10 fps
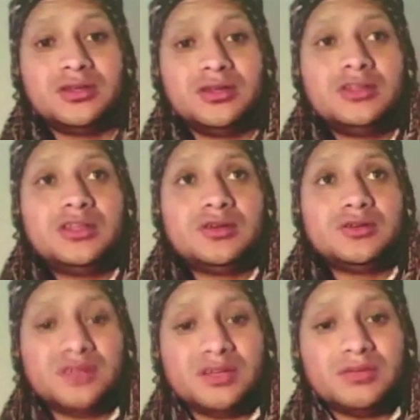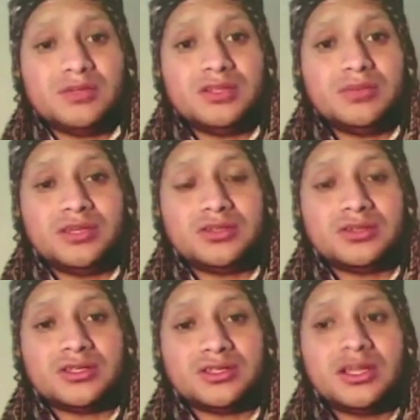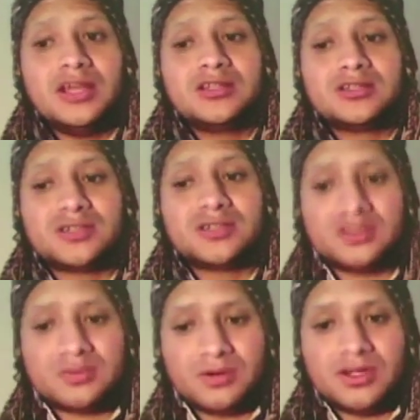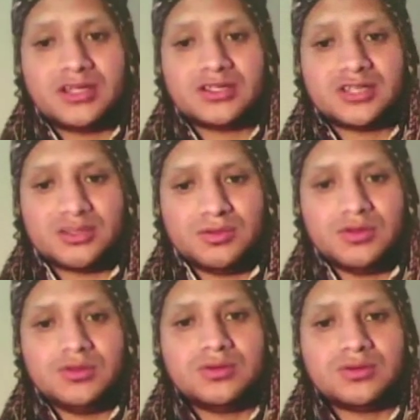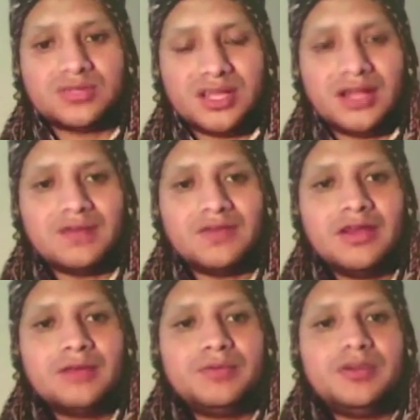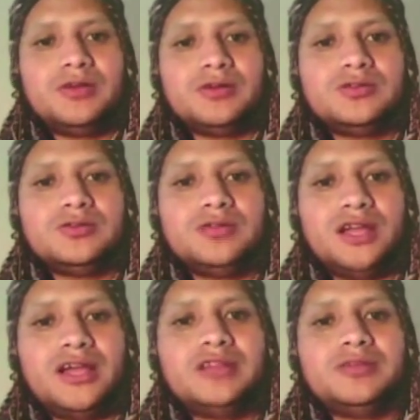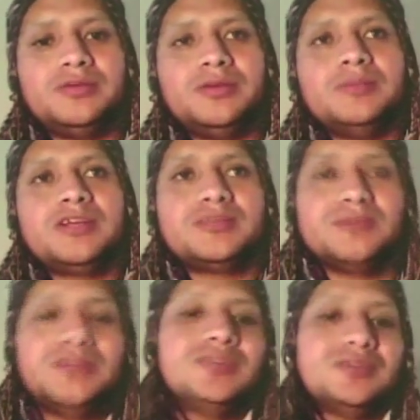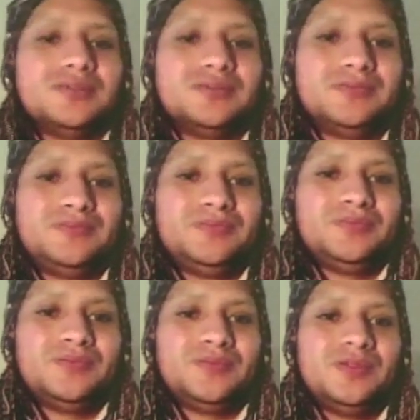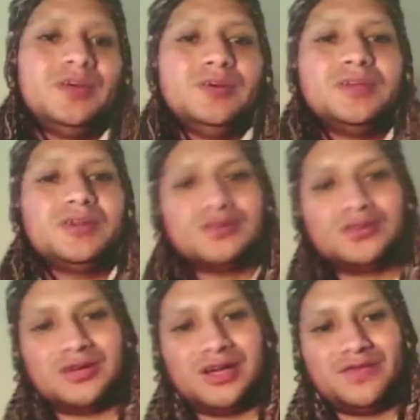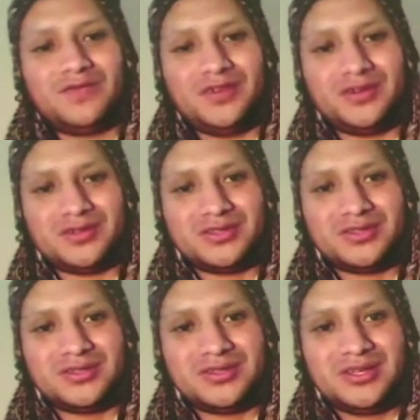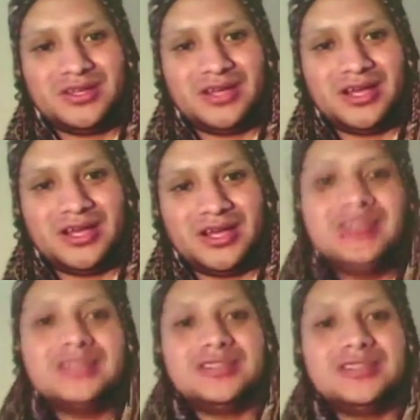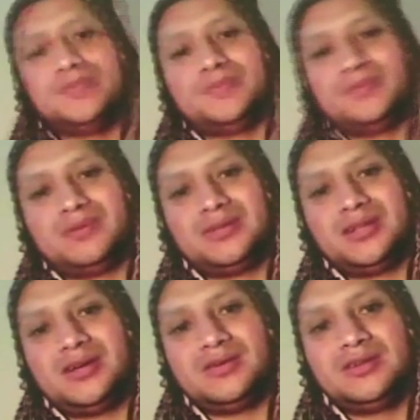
The correct motivation is transform and transmute yourself because you like to be much better. Not because you have fears. And this is the problem now.